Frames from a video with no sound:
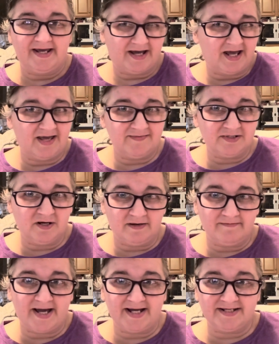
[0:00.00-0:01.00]
I haven't gone
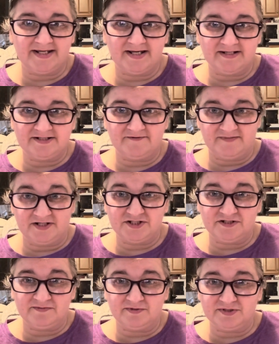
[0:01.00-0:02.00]
back yet to finish
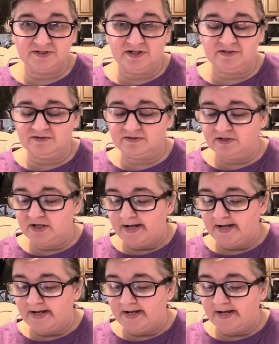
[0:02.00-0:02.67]
the first color,